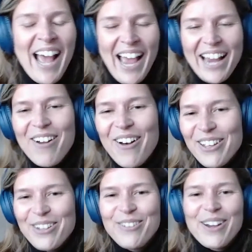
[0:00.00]
I call
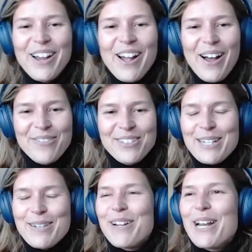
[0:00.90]
you very often
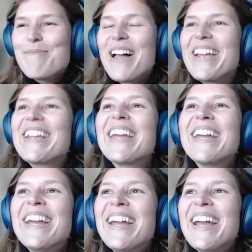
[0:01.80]
when I'm like,
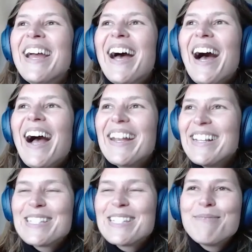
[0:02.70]
I
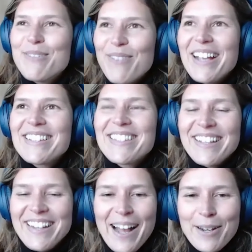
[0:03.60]
need some advice
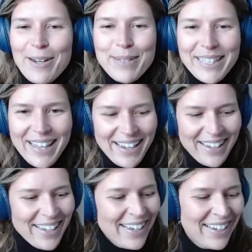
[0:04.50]
on how to be
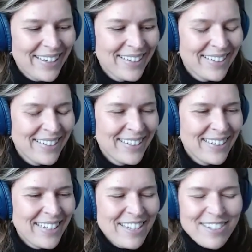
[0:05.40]
like
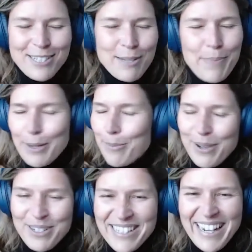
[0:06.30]
just a better
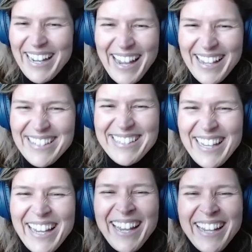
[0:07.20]
person, I guess,
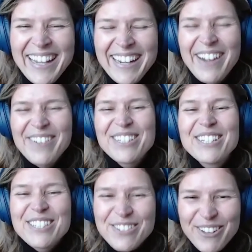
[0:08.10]
to
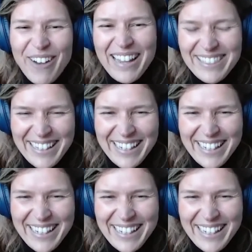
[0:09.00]
do the right thing.